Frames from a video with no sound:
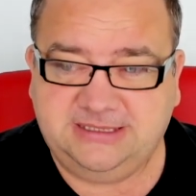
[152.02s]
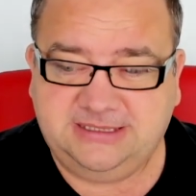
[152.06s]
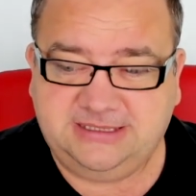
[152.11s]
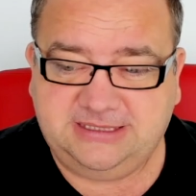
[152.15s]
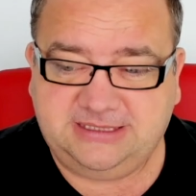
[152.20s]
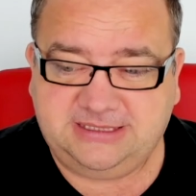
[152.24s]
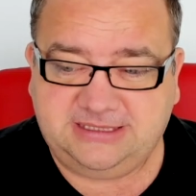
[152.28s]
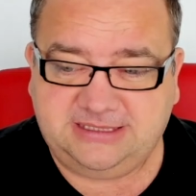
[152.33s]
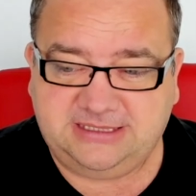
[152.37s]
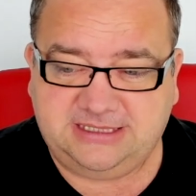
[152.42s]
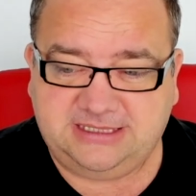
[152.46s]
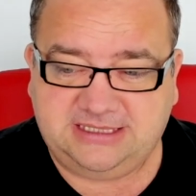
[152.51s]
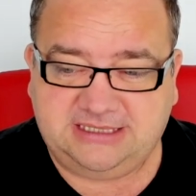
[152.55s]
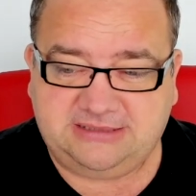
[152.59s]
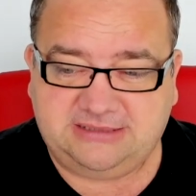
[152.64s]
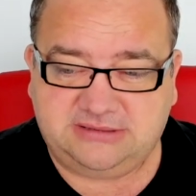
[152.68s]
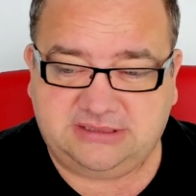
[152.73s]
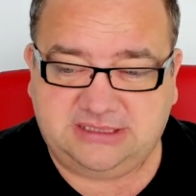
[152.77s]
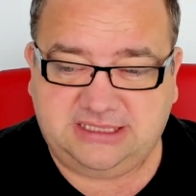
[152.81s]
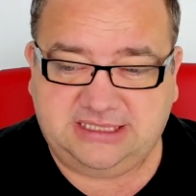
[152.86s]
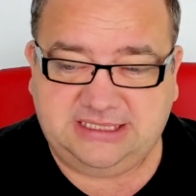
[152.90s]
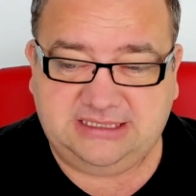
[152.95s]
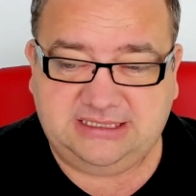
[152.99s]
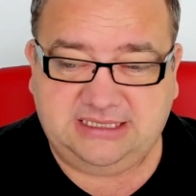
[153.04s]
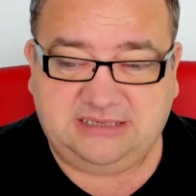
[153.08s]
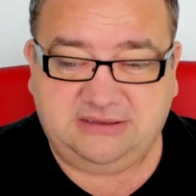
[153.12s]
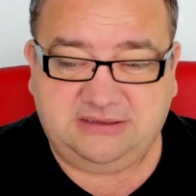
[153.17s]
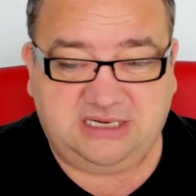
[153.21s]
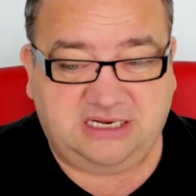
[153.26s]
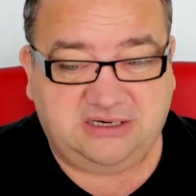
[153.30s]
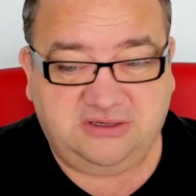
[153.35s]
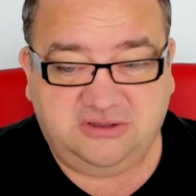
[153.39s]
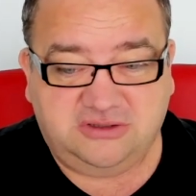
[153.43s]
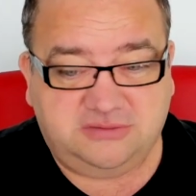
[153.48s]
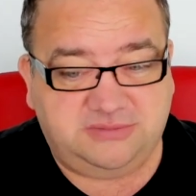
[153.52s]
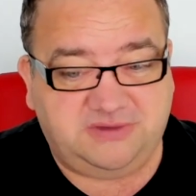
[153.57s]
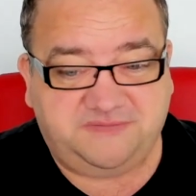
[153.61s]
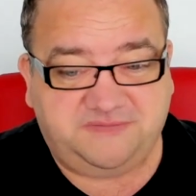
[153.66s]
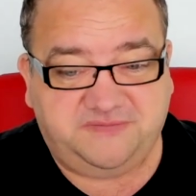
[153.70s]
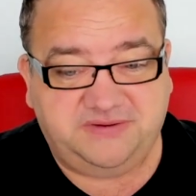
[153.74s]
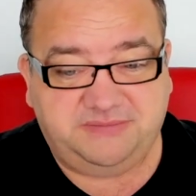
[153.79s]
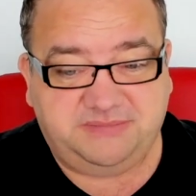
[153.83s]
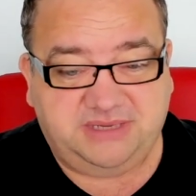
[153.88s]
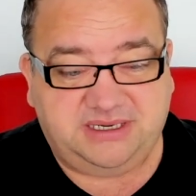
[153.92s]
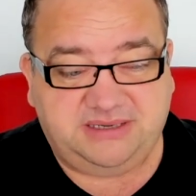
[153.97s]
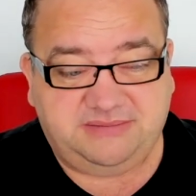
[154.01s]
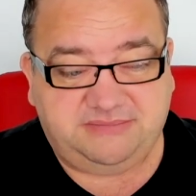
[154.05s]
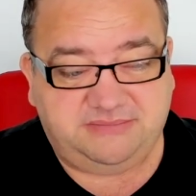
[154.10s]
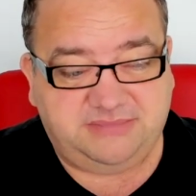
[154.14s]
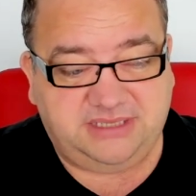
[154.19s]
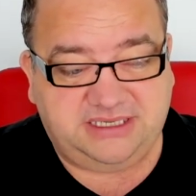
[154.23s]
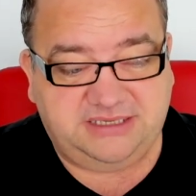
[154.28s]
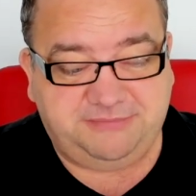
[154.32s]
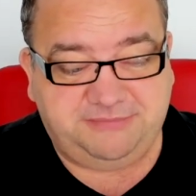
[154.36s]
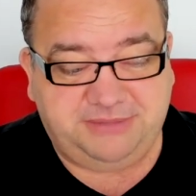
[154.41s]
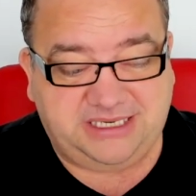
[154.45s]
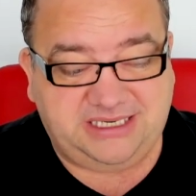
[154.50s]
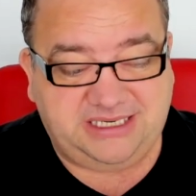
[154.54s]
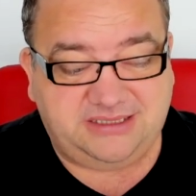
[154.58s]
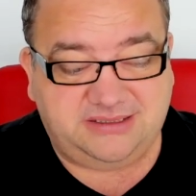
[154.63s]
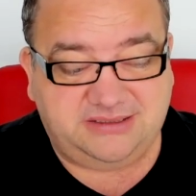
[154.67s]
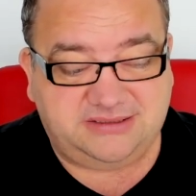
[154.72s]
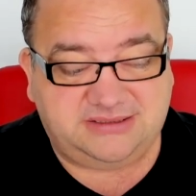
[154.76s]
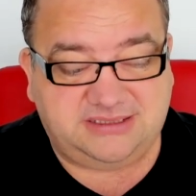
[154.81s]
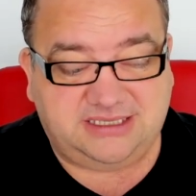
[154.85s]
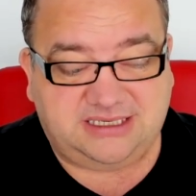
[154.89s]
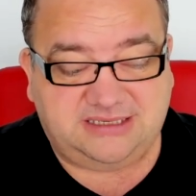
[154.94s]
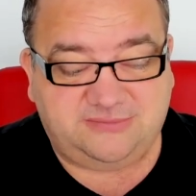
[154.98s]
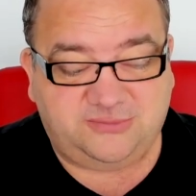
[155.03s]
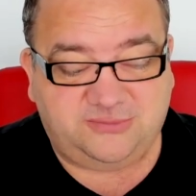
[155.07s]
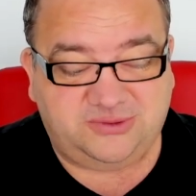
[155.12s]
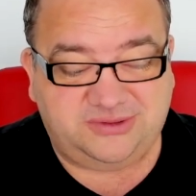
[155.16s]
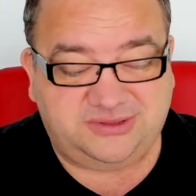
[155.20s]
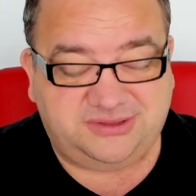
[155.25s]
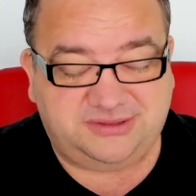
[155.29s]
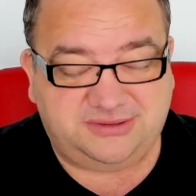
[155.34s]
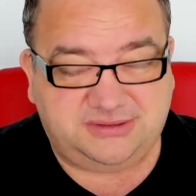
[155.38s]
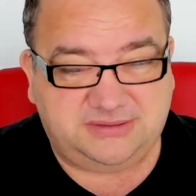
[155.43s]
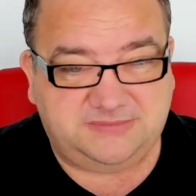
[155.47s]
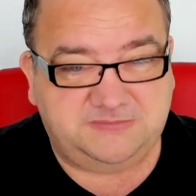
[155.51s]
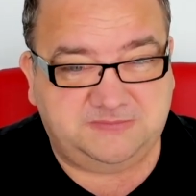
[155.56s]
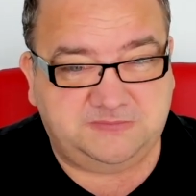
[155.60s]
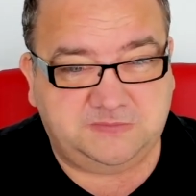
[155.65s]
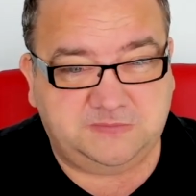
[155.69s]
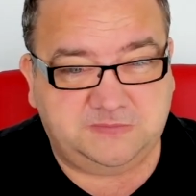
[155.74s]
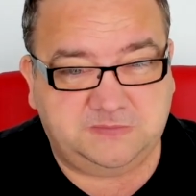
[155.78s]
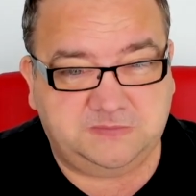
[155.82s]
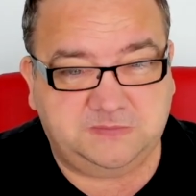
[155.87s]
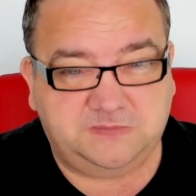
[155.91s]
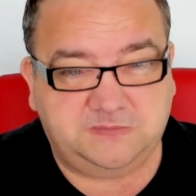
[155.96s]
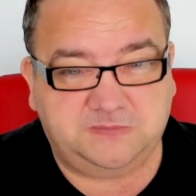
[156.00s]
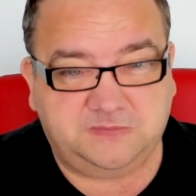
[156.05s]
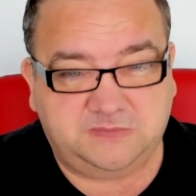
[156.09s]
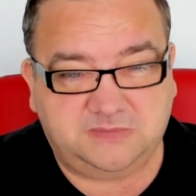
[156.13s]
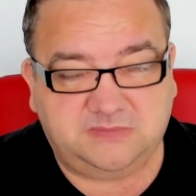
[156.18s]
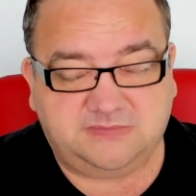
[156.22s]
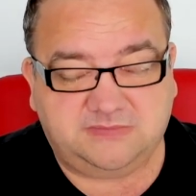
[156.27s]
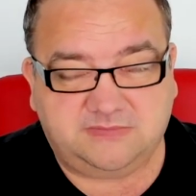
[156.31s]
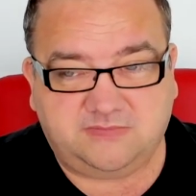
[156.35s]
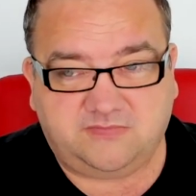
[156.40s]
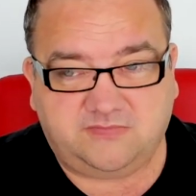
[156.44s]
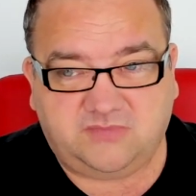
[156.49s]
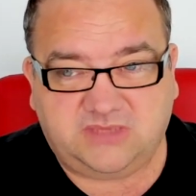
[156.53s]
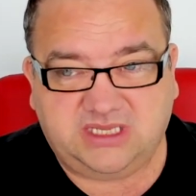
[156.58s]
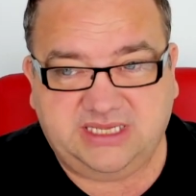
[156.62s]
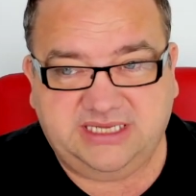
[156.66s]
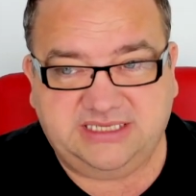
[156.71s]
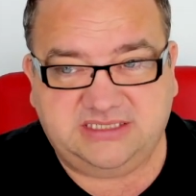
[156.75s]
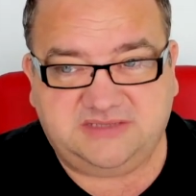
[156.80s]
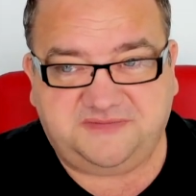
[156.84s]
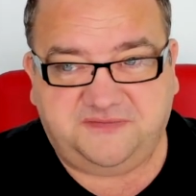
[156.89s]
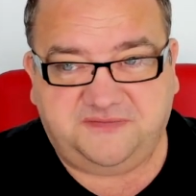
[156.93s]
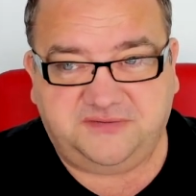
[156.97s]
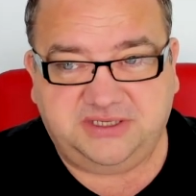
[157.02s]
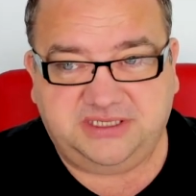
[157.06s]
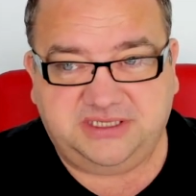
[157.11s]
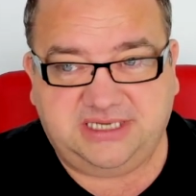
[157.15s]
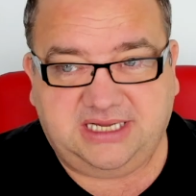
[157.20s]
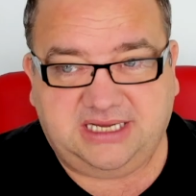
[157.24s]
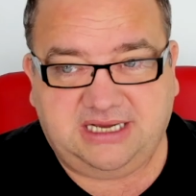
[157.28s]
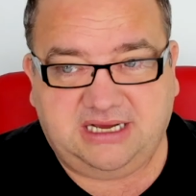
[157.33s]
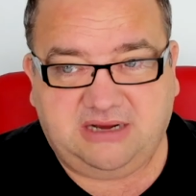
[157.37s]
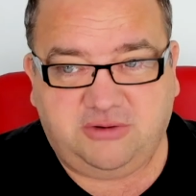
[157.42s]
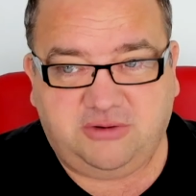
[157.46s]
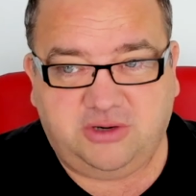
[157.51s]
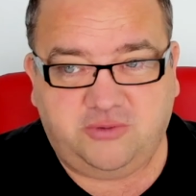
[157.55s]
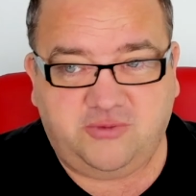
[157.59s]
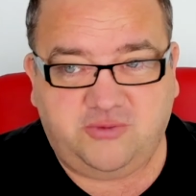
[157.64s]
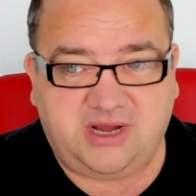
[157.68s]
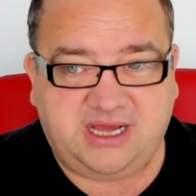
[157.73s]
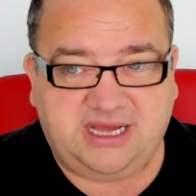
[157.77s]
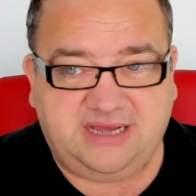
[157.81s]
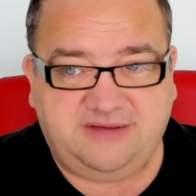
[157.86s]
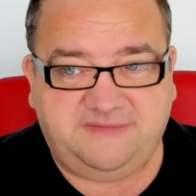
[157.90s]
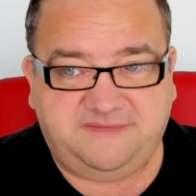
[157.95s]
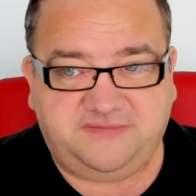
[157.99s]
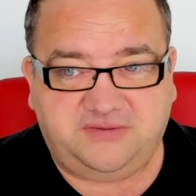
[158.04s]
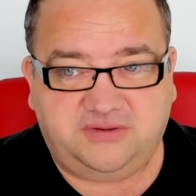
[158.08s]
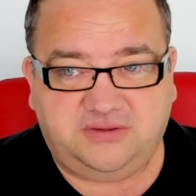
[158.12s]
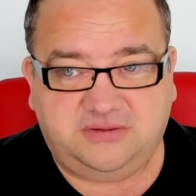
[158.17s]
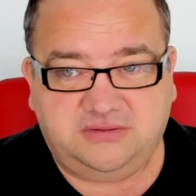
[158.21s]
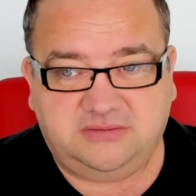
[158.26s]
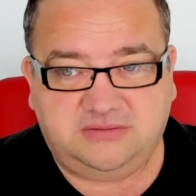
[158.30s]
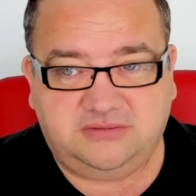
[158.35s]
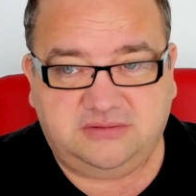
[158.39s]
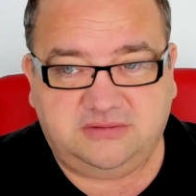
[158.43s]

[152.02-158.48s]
And I was like, and I know my opinion at the time was, it's funny that our rival,